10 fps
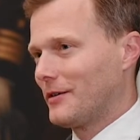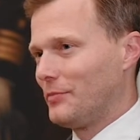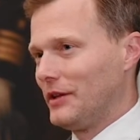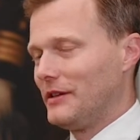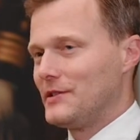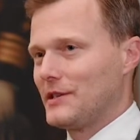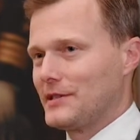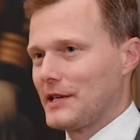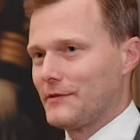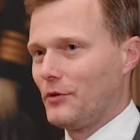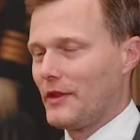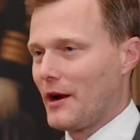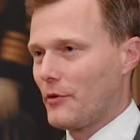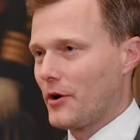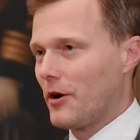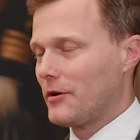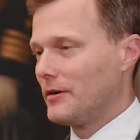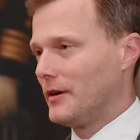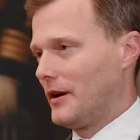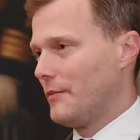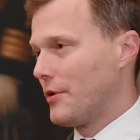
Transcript: completely successful in that regard.